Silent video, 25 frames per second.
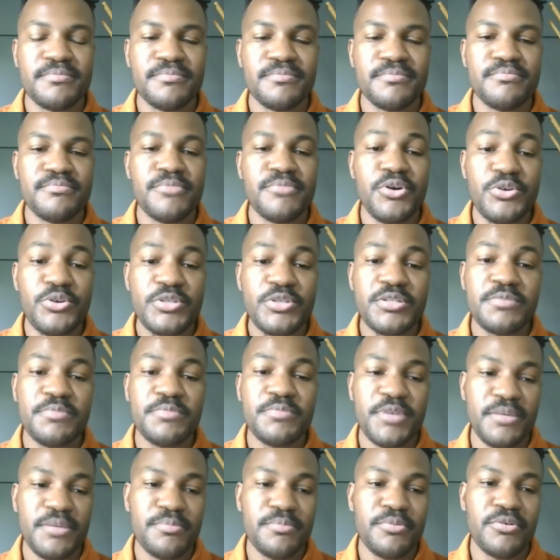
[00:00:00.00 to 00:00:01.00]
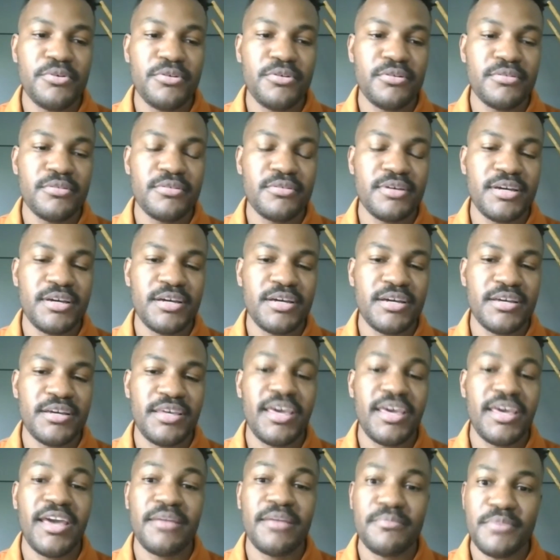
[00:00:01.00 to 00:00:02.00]
most people
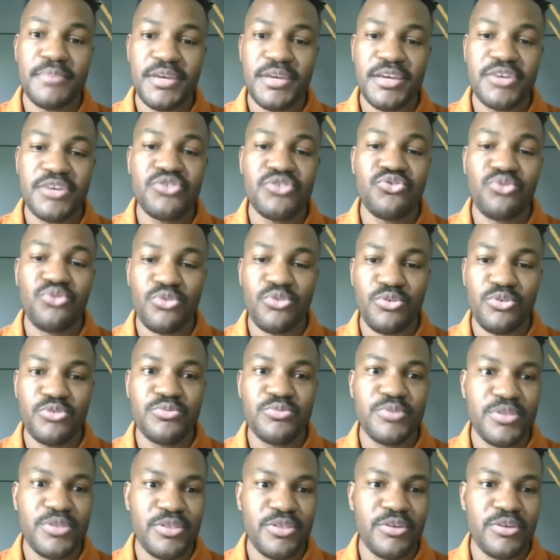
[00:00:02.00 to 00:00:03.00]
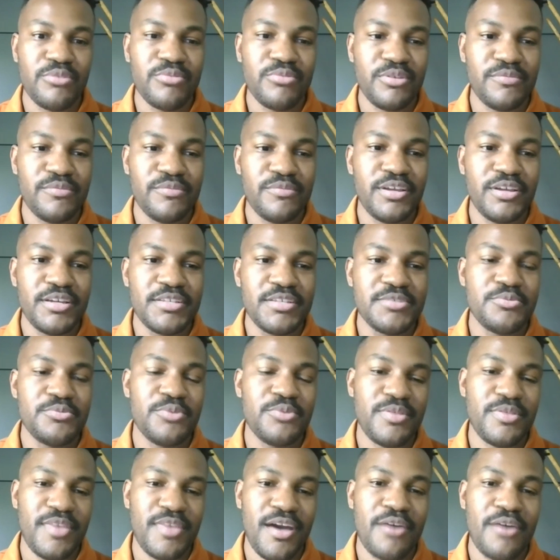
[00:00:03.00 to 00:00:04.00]
can be controlled with their reflux
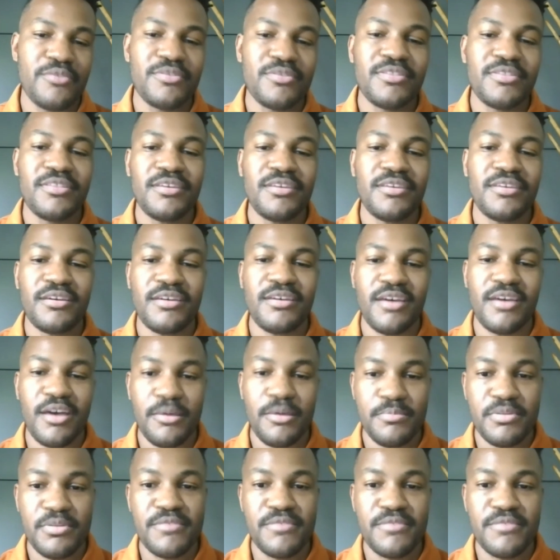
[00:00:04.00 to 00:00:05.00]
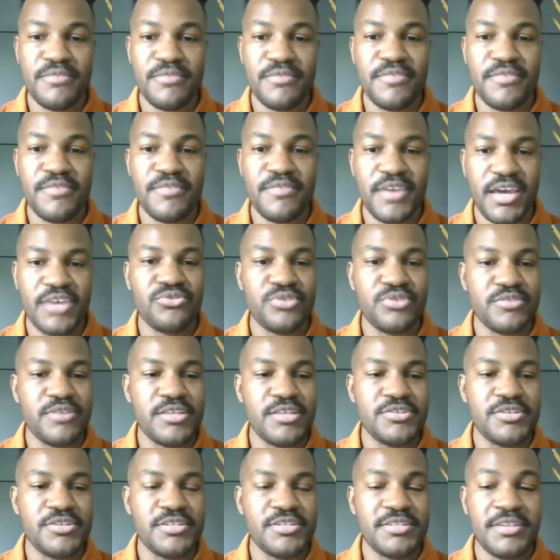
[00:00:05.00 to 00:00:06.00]
without the help of a
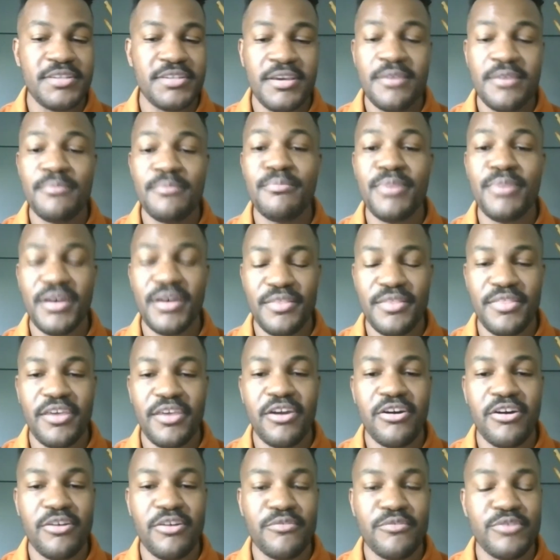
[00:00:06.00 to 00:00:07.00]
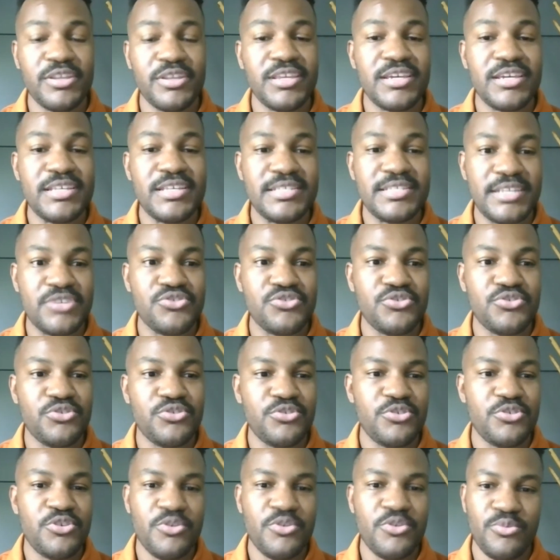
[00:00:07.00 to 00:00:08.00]
gastroenterologist, but they are really
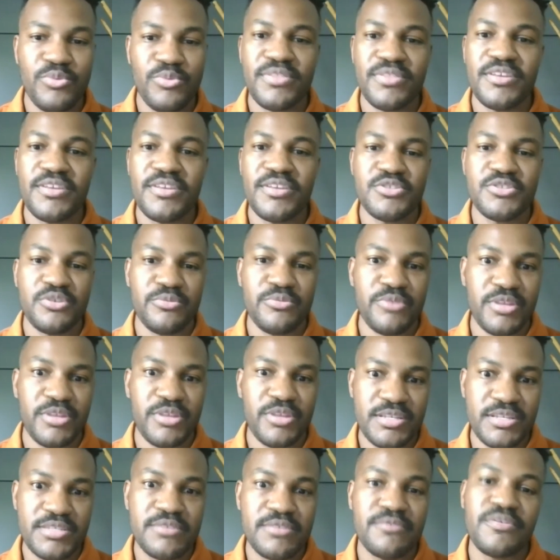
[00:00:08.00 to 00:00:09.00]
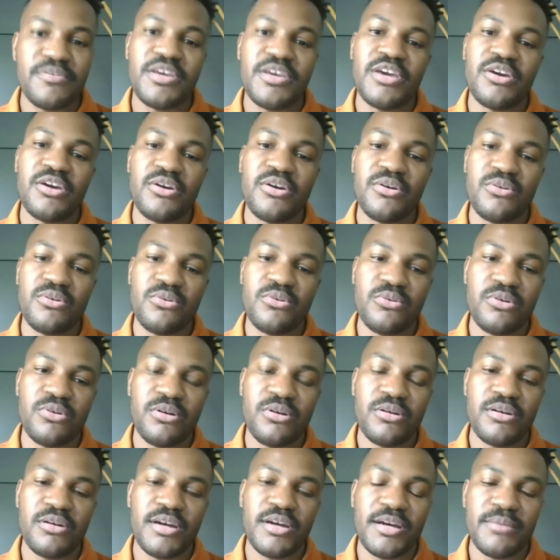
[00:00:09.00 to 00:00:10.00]
essential when things are really severe
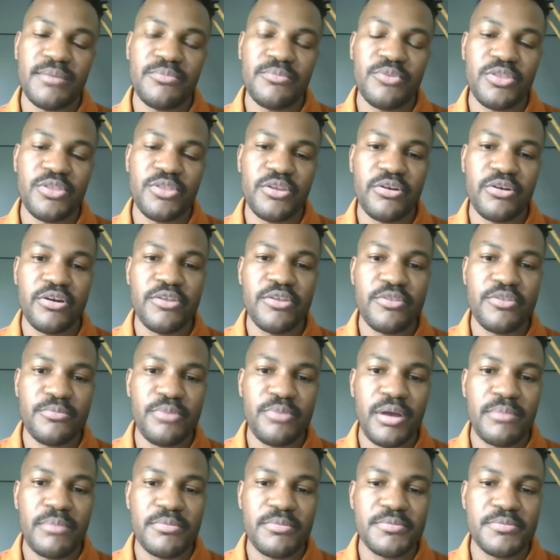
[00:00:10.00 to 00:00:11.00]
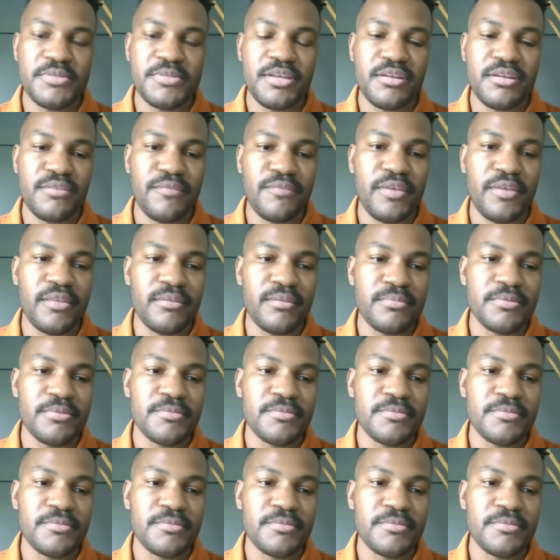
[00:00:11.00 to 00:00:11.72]
or when there are other problems that develop.